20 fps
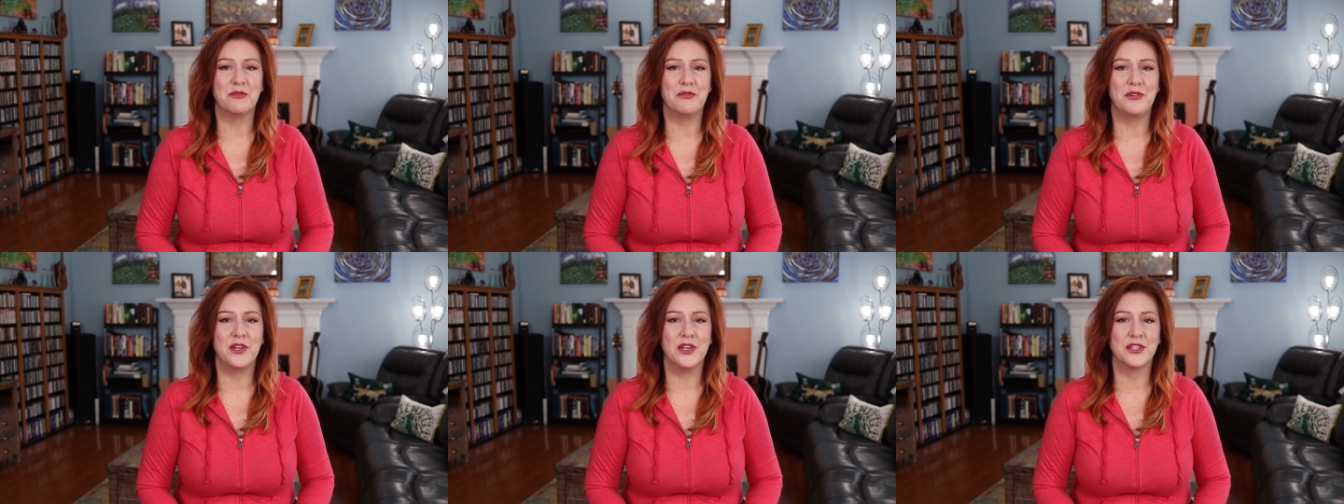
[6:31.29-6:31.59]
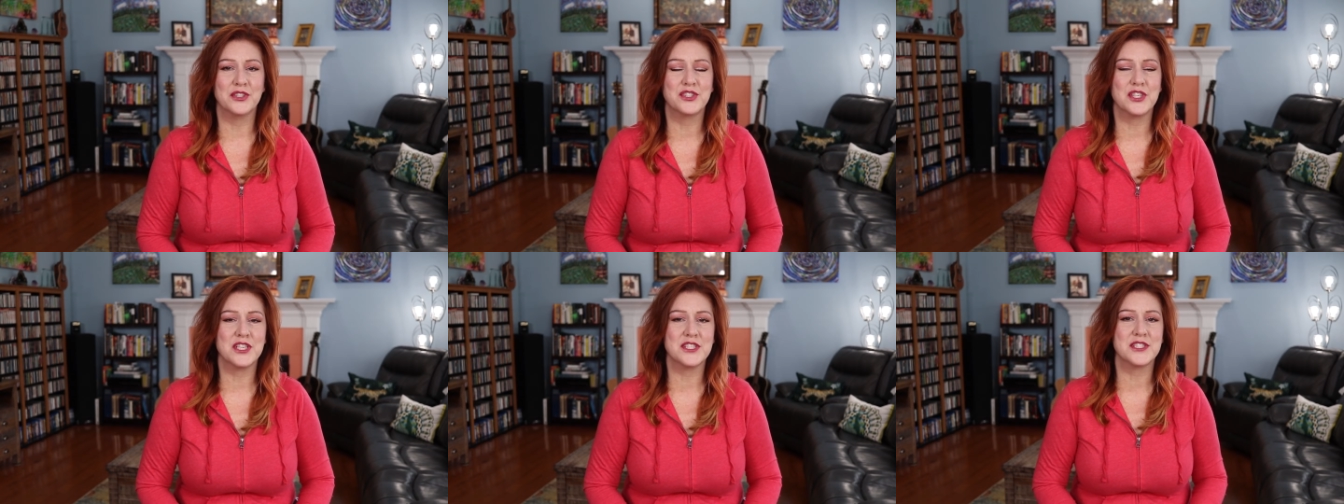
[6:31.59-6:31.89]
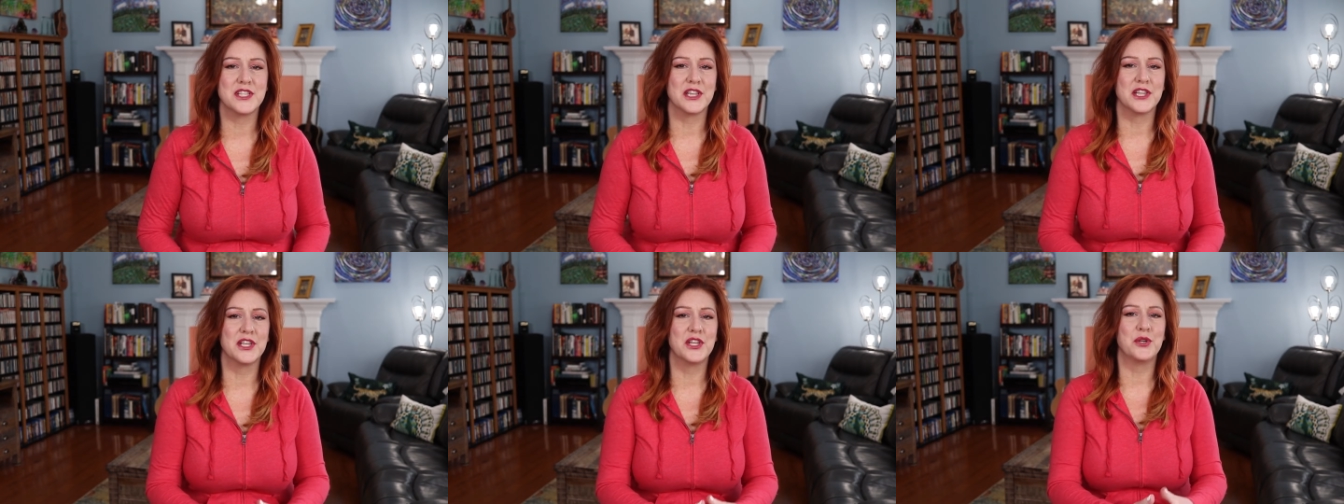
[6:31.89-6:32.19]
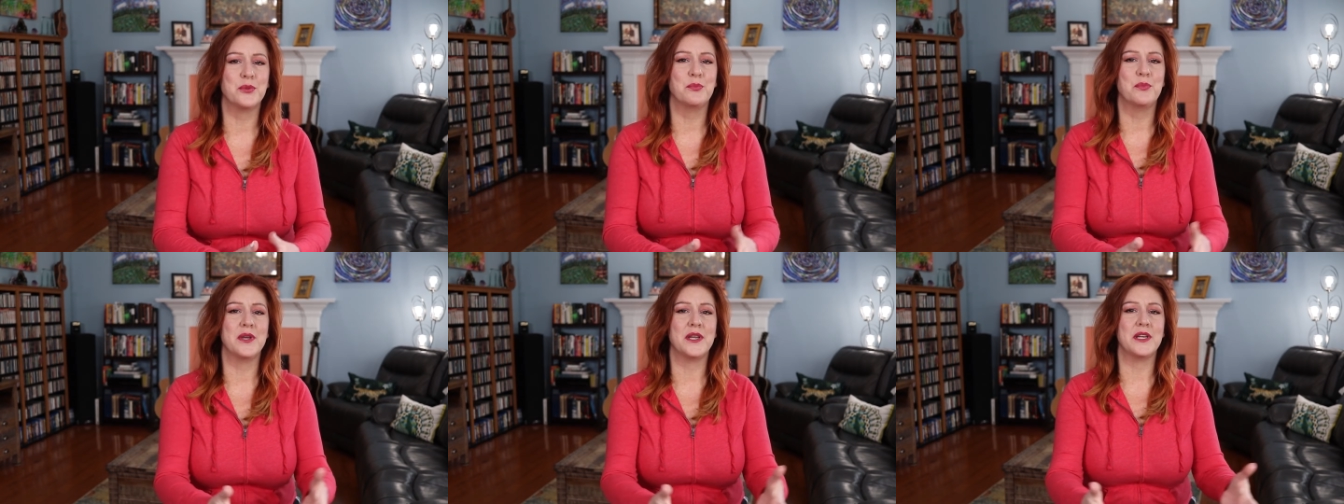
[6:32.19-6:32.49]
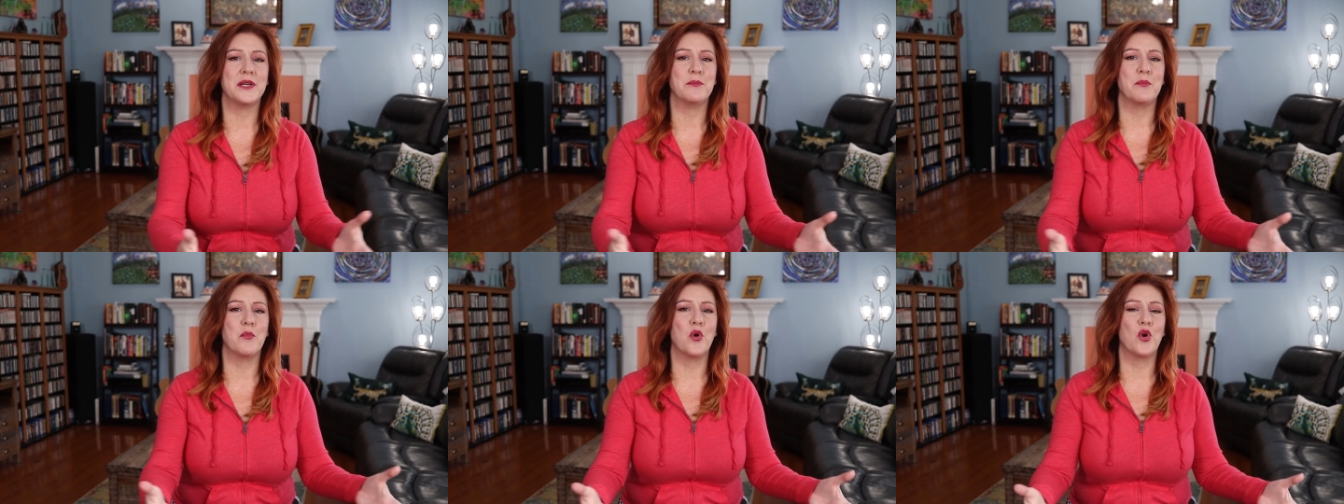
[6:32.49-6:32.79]
feel just a little
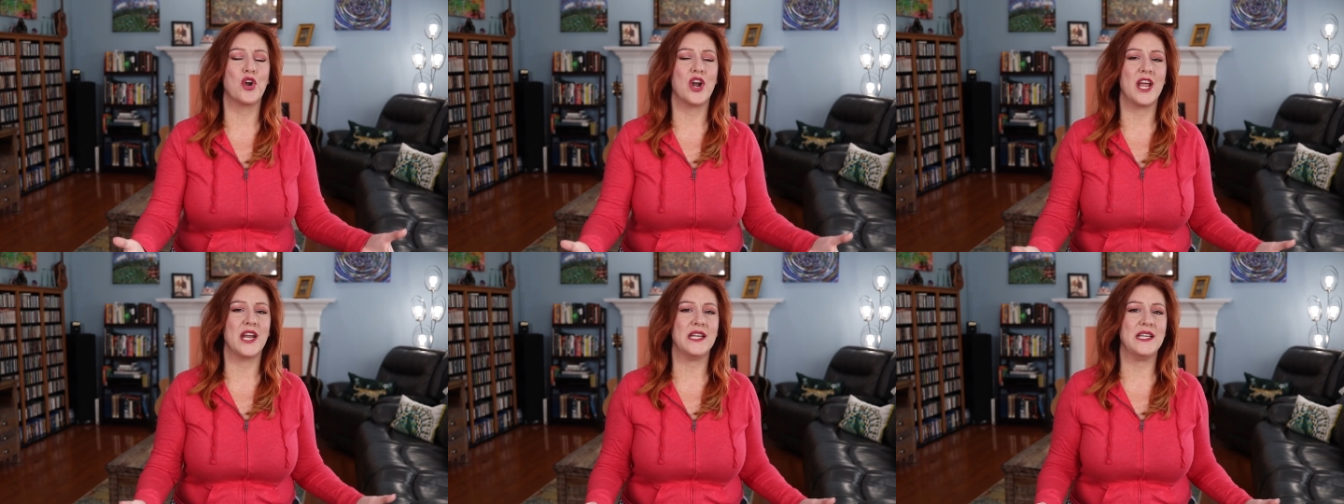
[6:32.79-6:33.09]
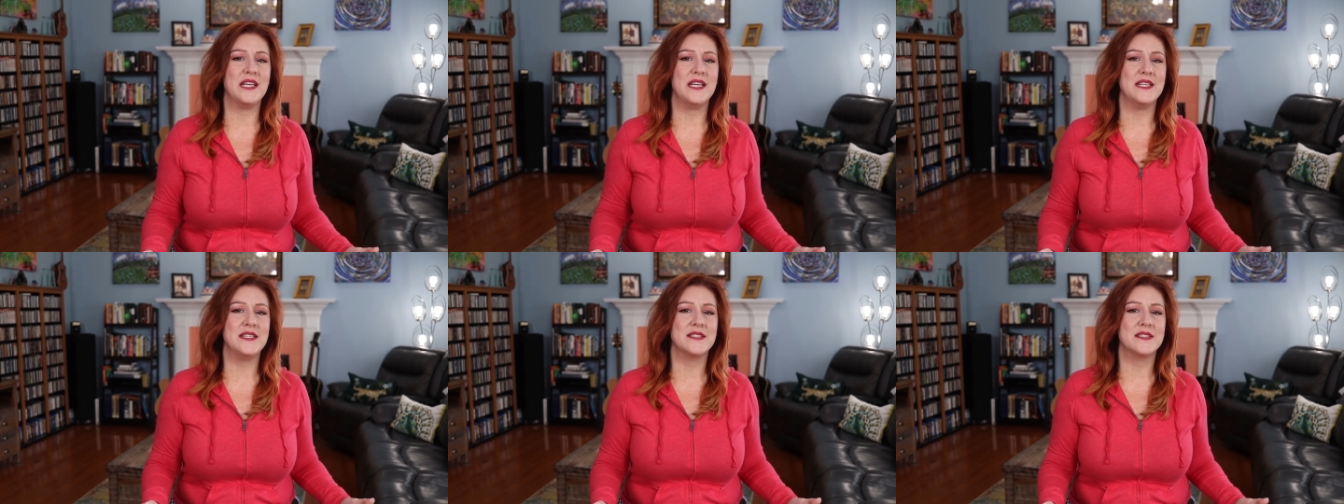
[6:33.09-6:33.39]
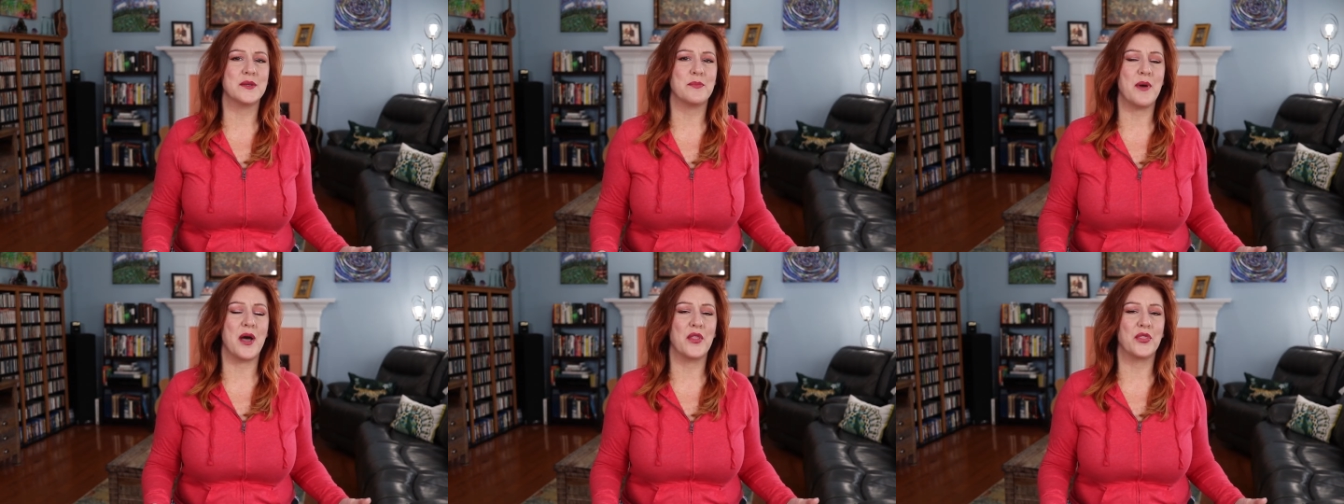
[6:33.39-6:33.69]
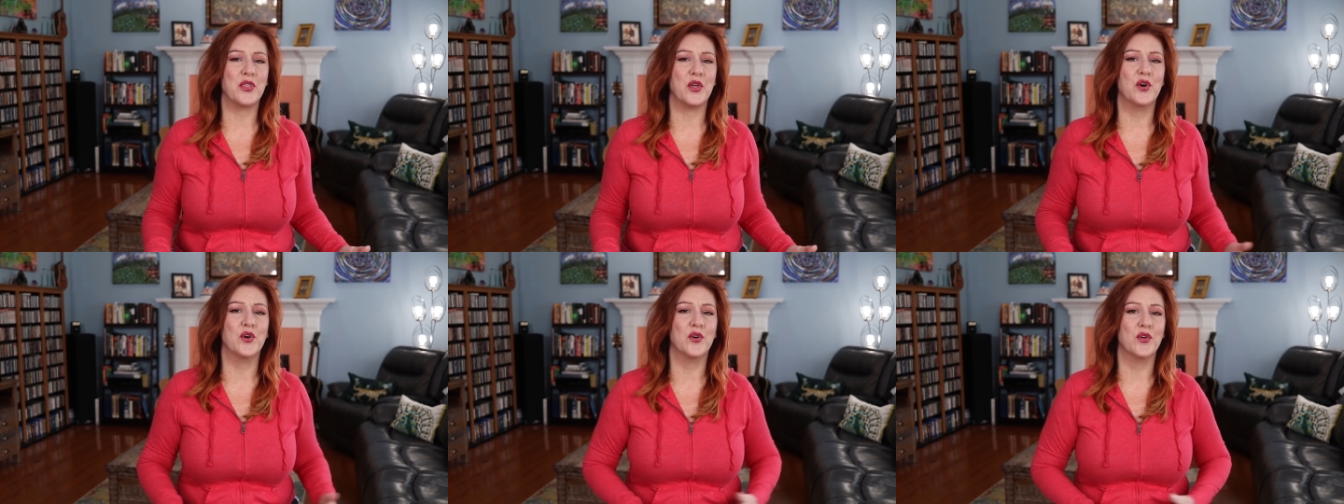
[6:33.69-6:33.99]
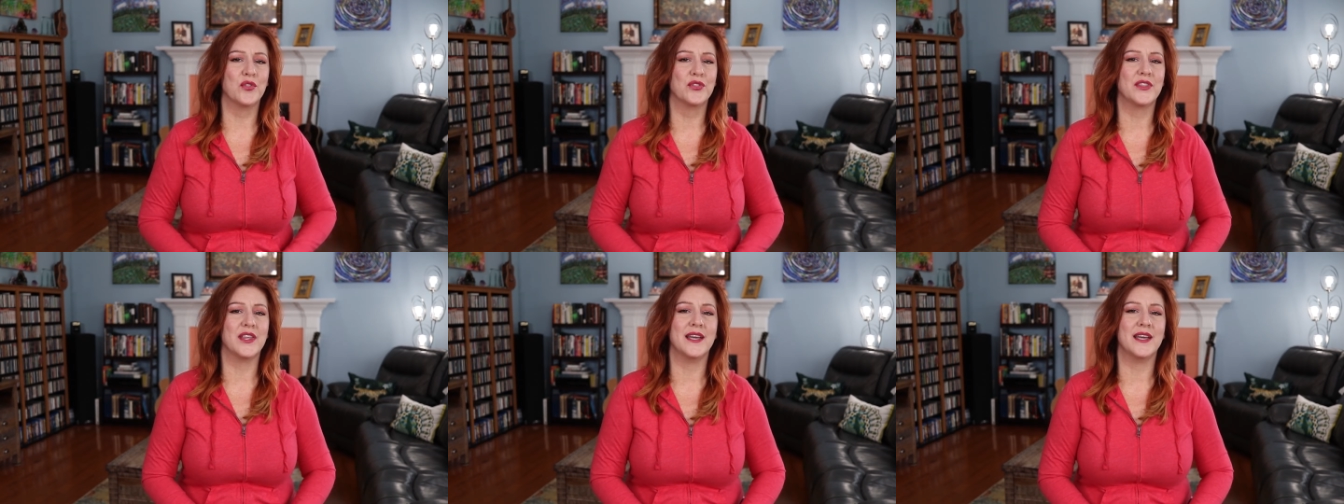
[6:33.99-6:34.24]
bit more at ease about the whole